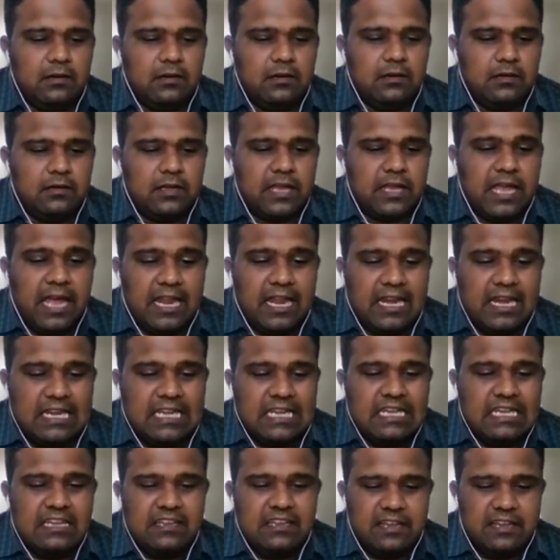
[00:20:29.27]

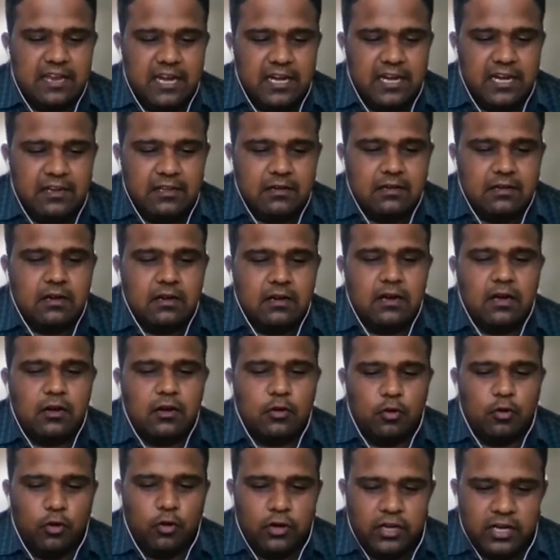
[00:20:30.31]
can yield a
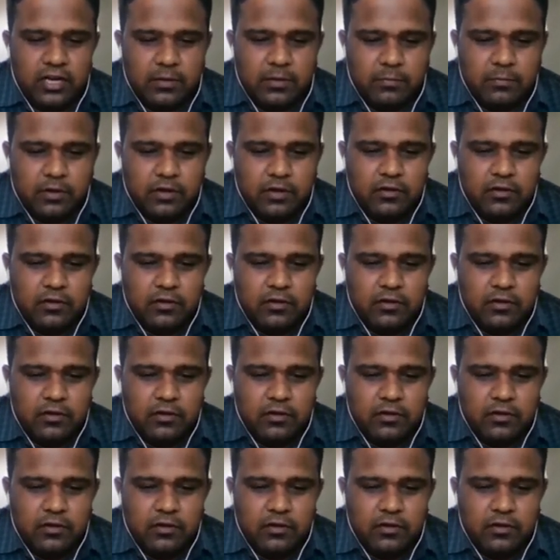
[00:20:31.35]
good number